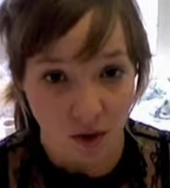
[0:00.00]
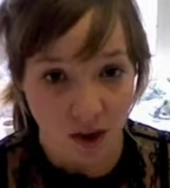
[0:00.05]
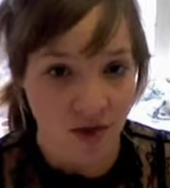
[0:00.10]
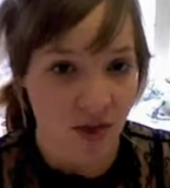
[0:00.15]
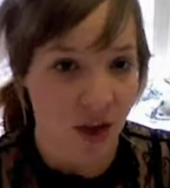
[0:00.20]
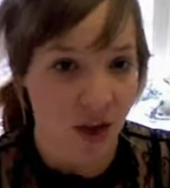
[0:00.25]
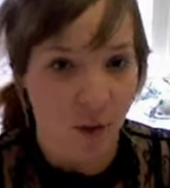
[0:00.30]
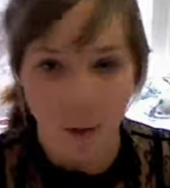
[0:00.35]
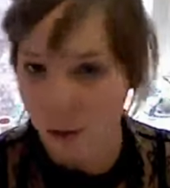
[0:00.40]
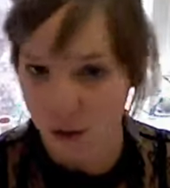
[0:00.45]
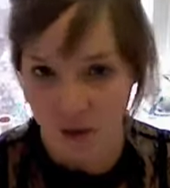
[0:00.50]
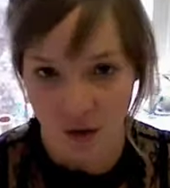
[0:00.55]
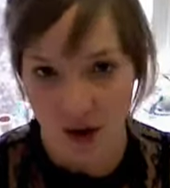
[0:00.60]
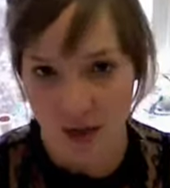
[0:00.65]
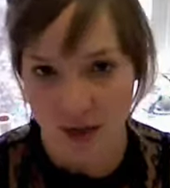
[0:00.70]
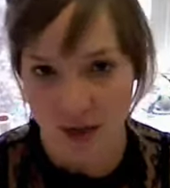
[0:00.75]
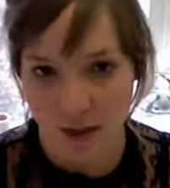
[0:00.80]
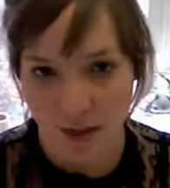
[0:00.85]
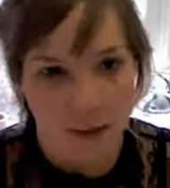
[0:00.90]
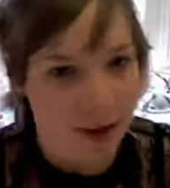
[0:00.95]
and then we'll
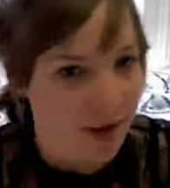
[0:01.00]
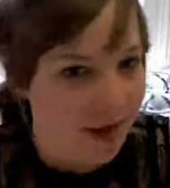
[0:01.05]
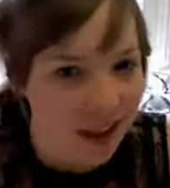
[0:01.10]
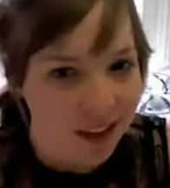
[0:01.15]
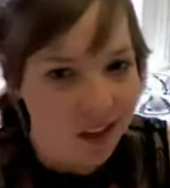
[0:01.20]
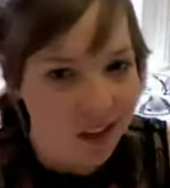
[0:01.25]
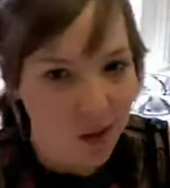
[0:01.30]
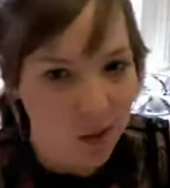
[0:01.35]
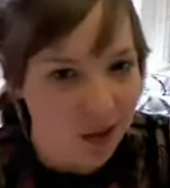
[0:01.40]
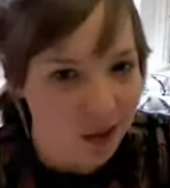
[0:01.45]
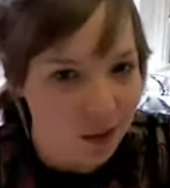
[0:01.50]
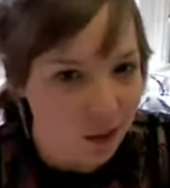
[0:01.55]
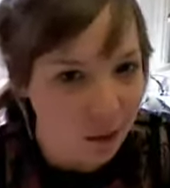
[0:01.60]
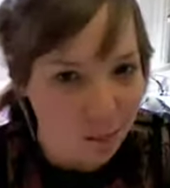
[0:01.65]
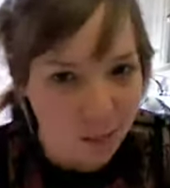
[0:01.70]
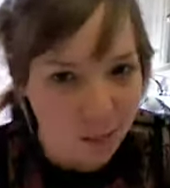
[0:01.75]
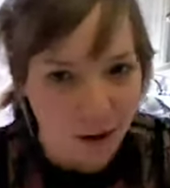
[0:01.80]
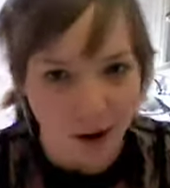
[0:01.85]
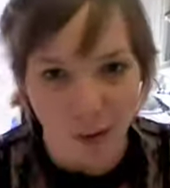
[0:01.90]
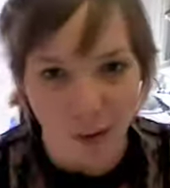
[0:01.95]
drain them. And that's really
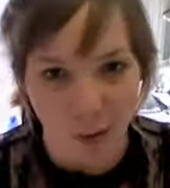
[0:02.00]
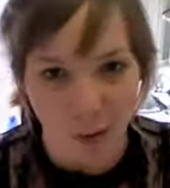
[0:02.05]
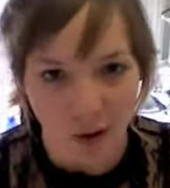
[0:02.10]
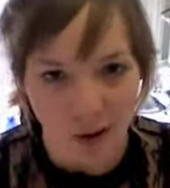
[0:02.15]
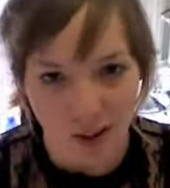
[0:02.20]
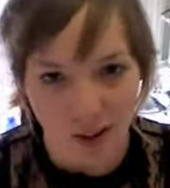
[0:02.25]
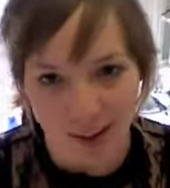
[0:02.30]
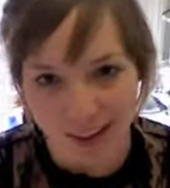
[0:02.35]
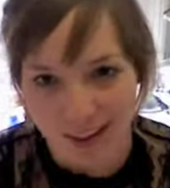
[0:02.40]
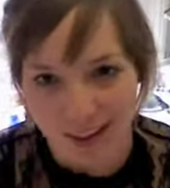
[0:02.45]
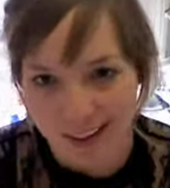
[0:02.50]
what parboiling